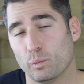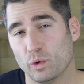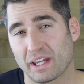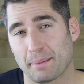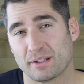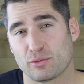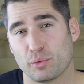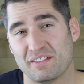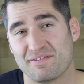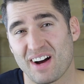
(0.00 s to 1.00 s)
look at
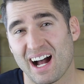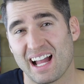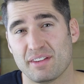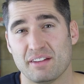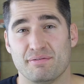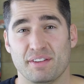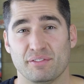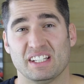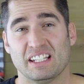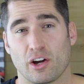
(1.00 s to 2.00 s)
between 5 and
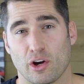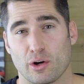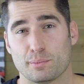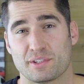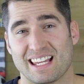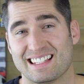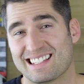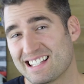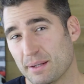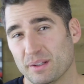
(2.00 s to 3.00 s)
15 homes and
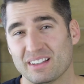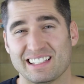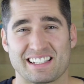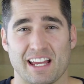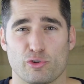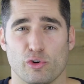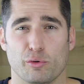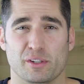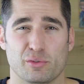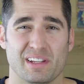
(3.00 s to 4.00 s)
typically schedule
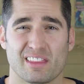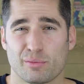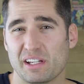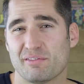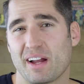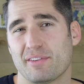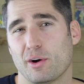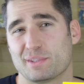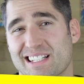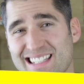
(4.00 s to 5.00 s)
between 3 and 5
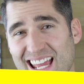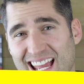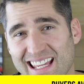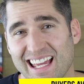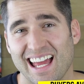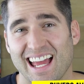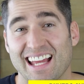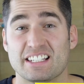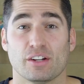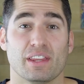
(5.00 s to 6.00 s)
homes a day
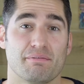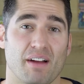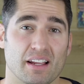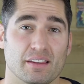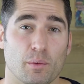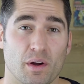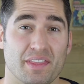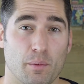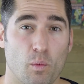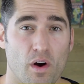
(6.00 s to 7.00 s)
until they find the one
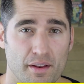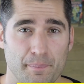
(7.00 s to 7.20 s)
they want.